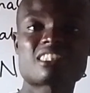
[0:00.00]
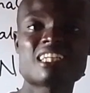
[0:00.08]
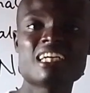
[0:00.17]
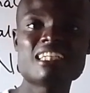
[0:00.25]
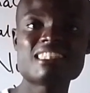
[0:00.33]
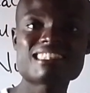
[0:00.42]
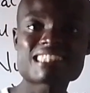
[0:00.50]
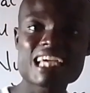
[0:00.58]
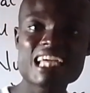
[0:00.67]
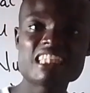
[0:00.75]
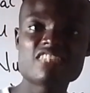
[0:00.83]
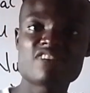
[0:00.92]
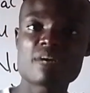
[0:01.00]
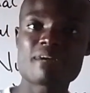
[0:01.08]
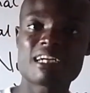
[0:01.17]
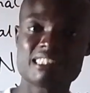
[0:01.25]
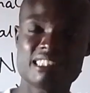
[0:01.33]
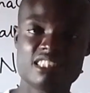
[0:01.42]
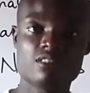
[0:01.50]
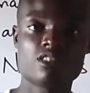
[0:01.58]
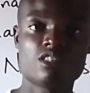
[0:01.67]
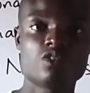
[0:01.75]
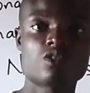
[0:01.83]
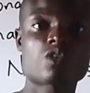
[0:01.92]
press 10 divided by
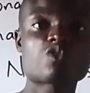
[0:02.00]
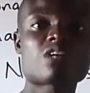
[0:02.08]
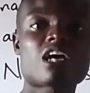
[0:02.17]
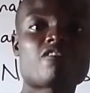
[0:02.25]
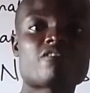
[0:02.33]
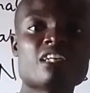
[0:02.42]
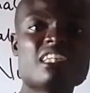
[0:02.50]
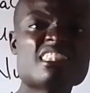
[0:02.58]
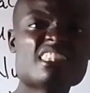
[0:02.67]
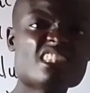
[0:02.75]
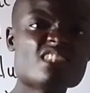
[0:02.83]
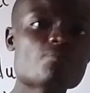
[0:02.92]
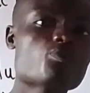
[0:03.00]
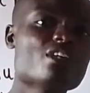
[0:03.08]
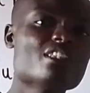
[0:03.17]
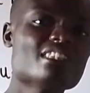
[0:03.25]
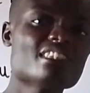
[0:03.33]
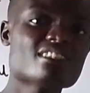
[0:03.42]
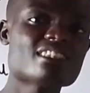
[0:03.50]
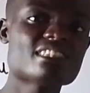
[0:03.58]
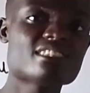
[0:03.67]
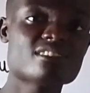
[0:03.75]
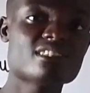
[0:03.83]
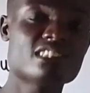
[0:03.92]
3, you're going to have
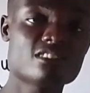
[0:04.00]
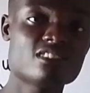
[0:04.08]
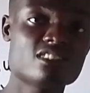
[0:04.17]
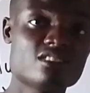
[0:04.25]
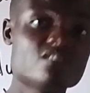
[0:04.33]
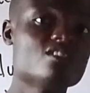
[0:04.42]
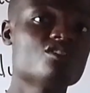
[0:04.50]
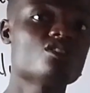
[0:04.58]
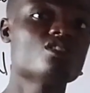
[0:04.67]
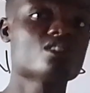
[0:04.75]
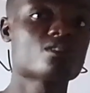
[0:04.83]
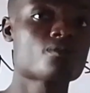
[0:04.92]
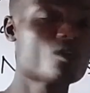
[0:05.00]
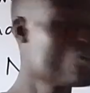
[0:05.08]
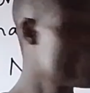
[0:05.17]
3.33333.